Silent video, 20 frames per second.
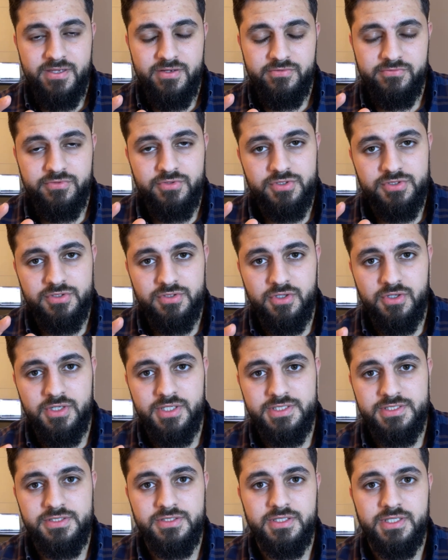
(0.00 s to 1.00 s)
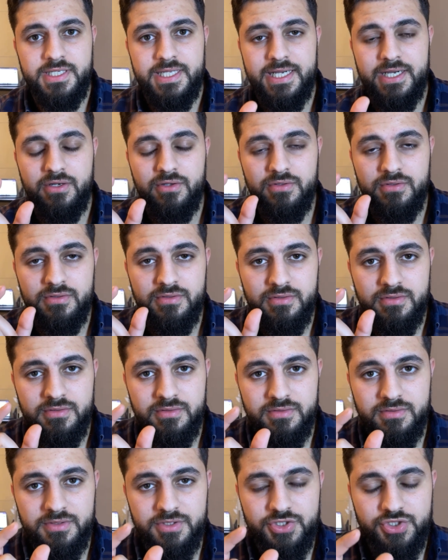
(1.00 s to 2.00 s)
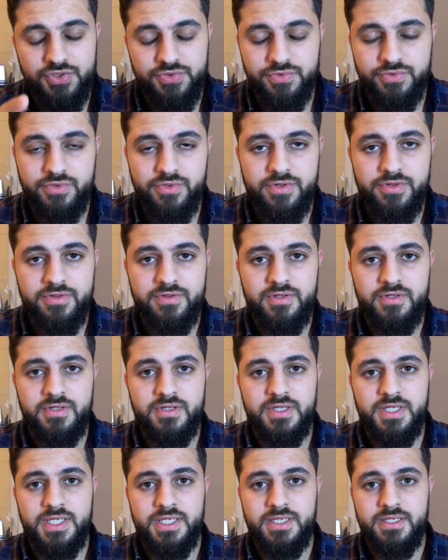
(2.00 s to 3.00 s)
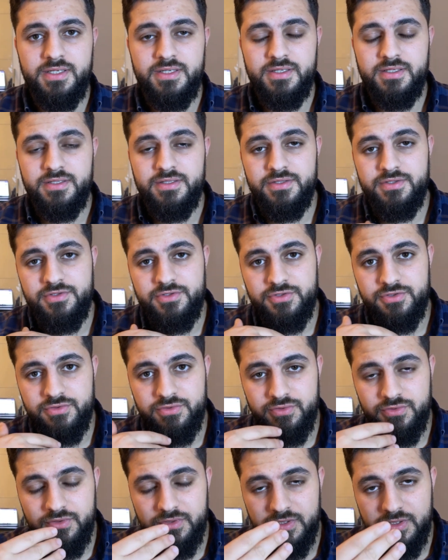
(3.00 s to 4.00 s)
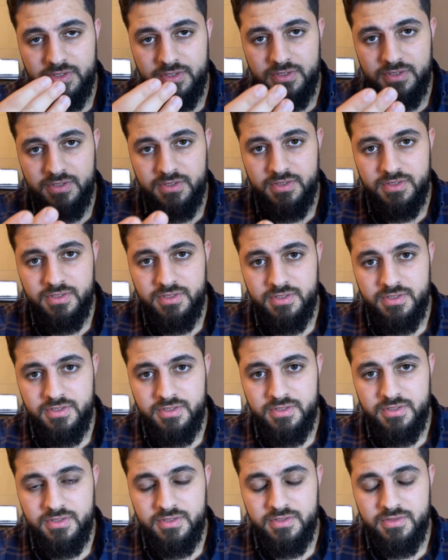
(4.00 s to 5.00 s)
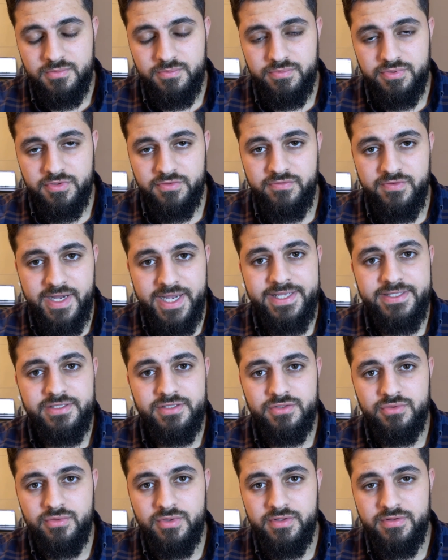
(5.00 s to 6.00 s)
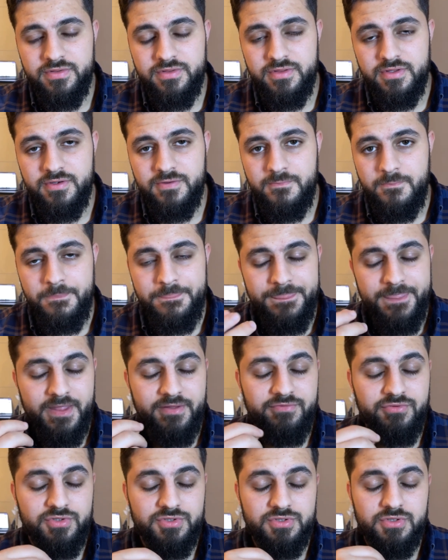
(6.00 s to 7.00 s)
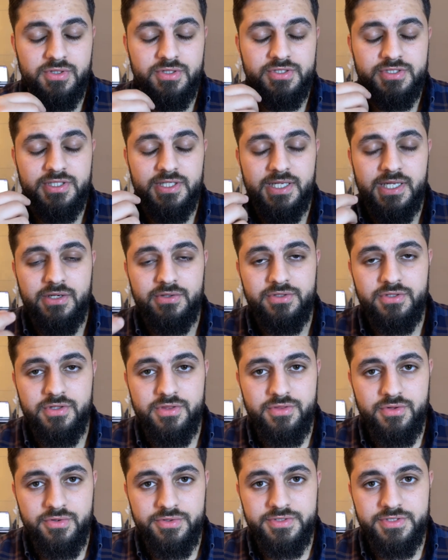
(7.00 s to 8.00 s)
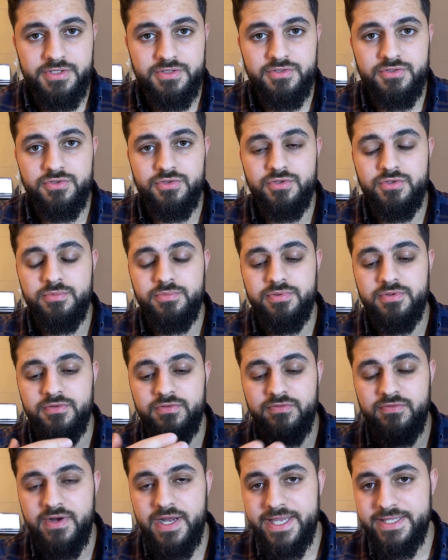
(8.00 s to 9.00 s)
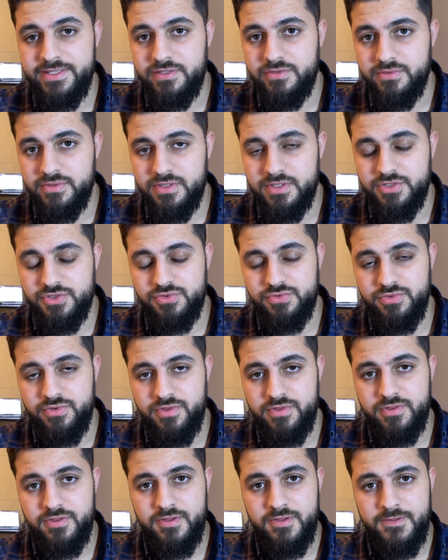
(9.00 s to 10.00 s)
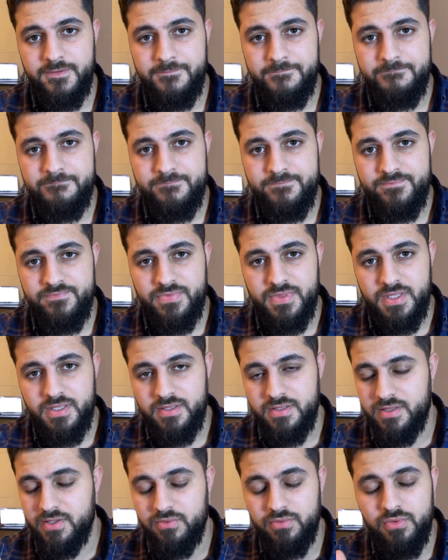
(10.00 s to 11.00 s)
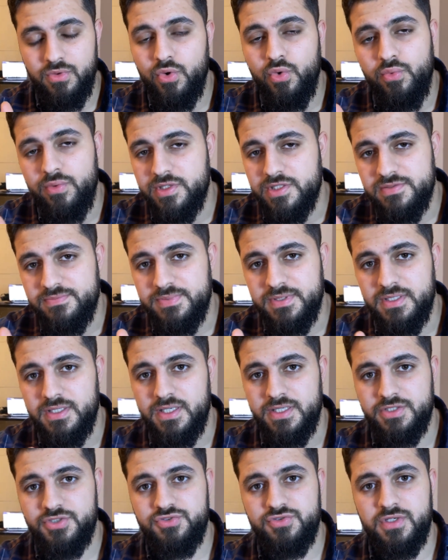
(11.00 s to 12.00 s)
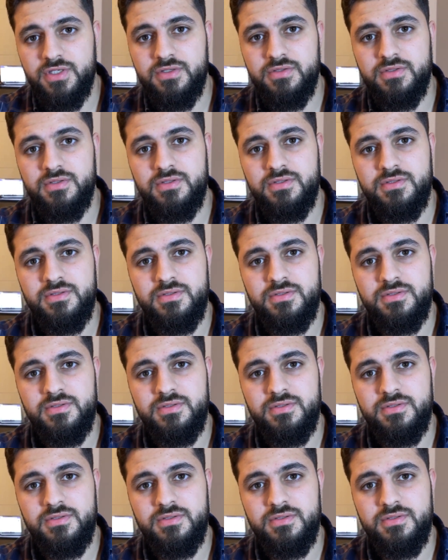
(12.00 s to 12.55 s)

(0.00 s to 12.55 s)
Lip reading: For as long as you allow the truth to provide you with, for as long as you allow the authority to provide you with the truth, there will always be a struggle.